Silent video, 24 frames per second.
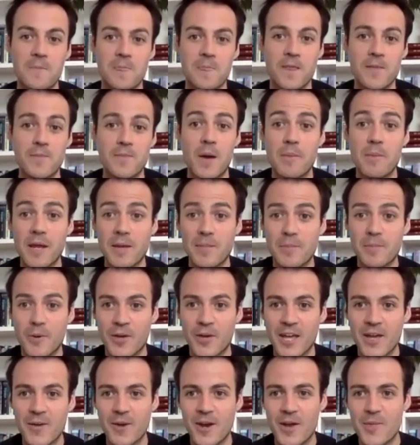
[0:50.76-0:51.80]
Public
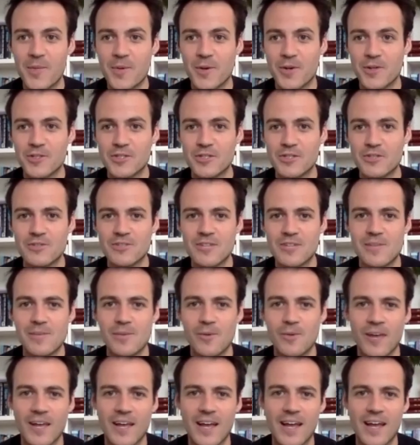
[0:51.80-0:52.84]
booking will open on Tuesday
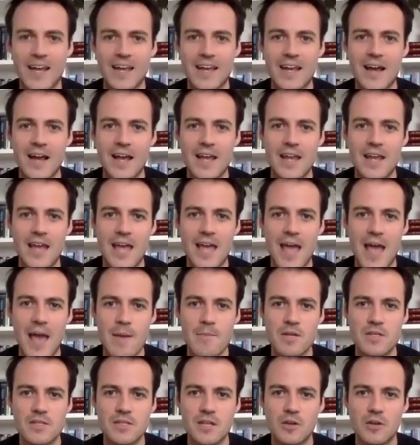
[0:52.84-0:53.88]
morning at 9
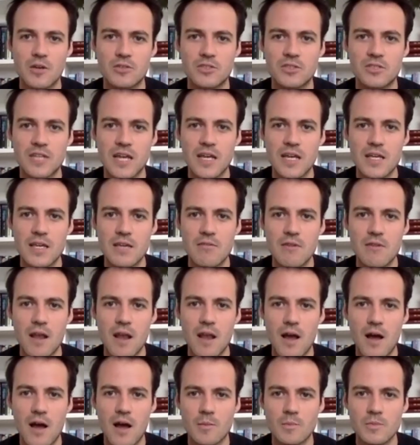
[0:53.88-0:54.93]
a.m. So set your
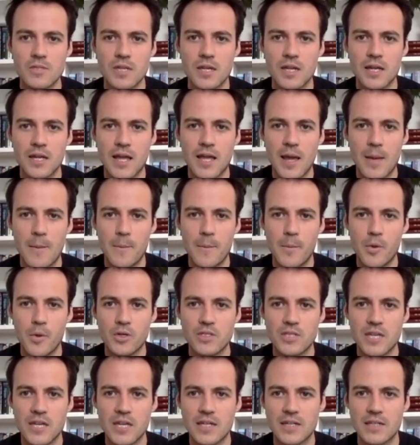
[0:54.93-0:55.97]
alarms and get
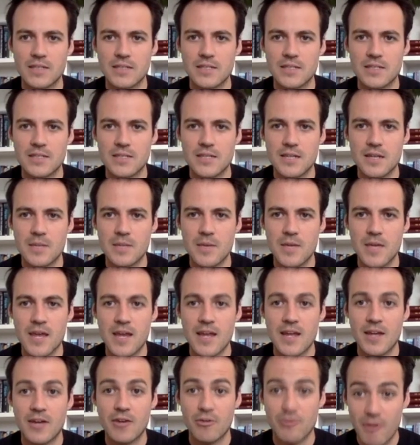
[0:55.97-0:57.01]
booked in because it's going to be an
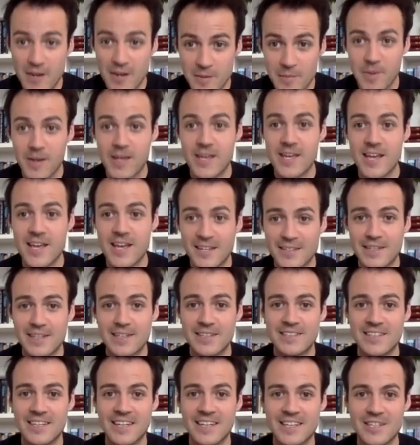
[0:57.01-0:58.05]
incredibly
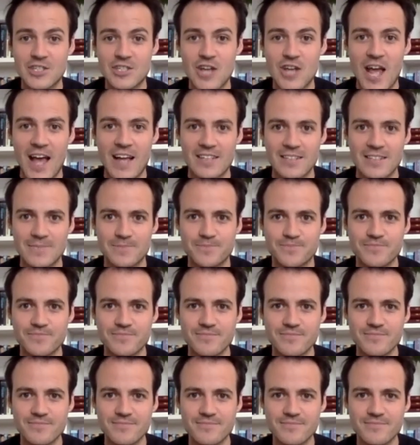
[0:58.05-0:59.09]
exciting chat.
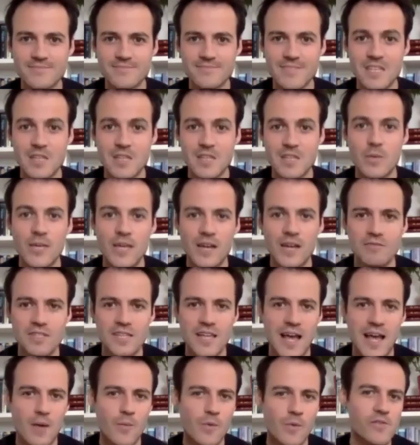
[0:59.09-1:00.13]
The week after
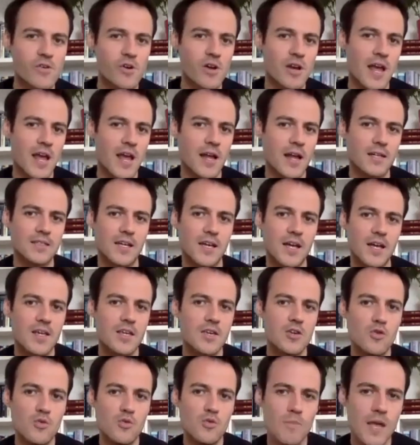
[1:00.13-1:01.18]
that, we've got an actor
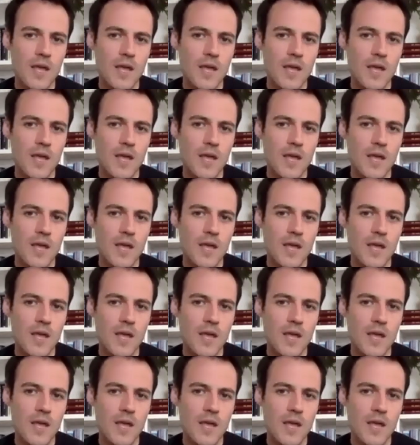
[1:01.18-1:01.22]
you may